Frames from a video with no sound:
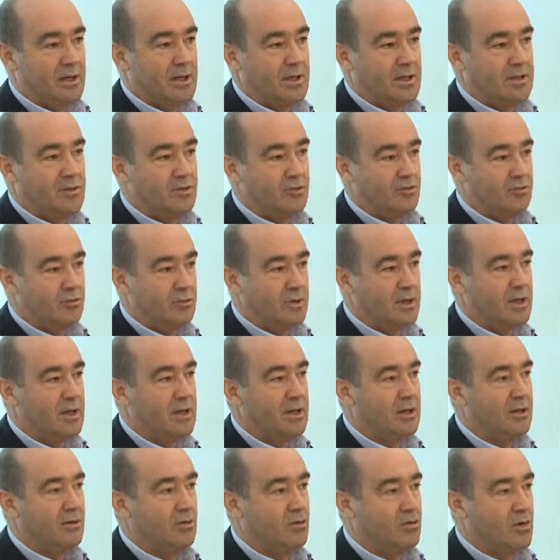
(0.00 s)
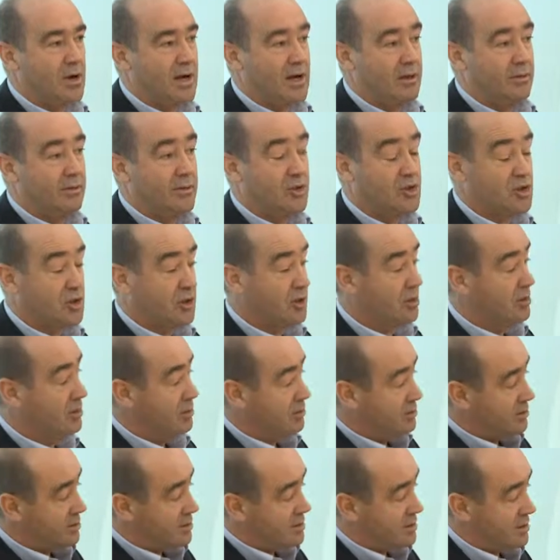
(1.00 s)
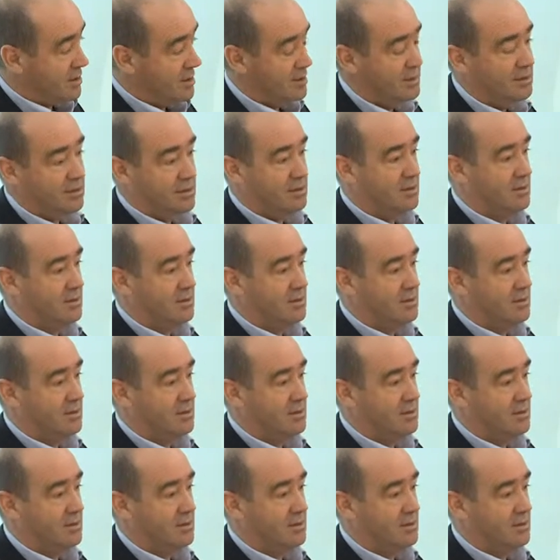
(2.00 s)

is really around the security,